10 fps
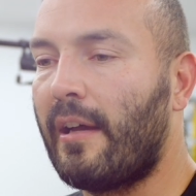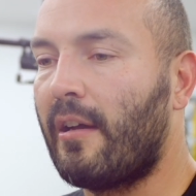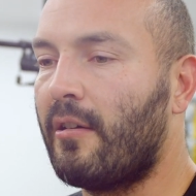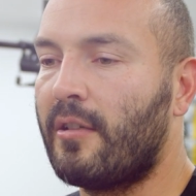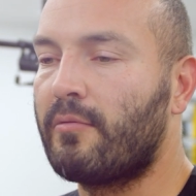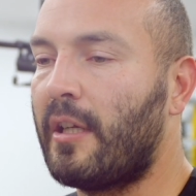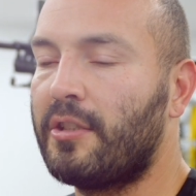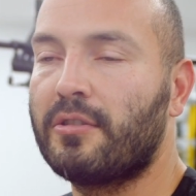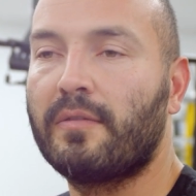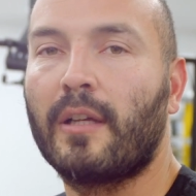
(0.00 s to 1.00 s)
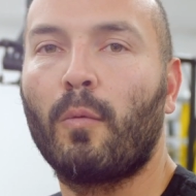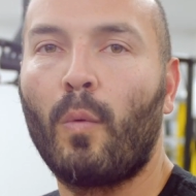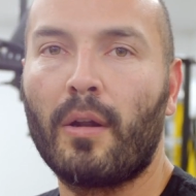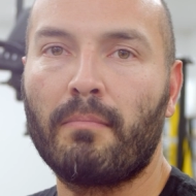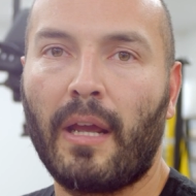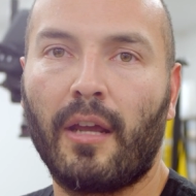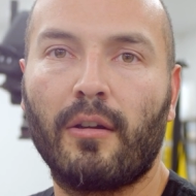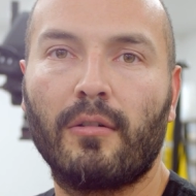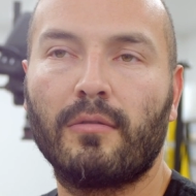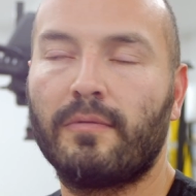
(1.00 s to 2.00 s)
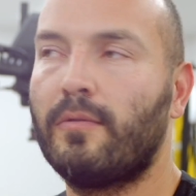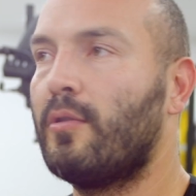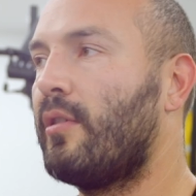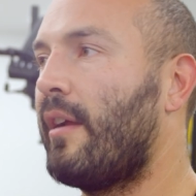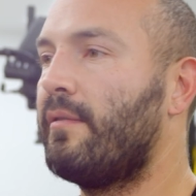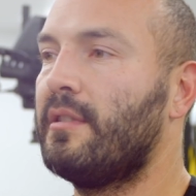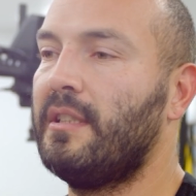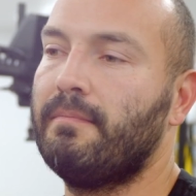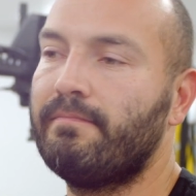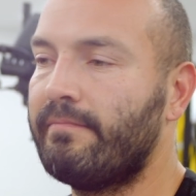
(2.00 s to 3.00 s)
on a ratio of like 1 male for every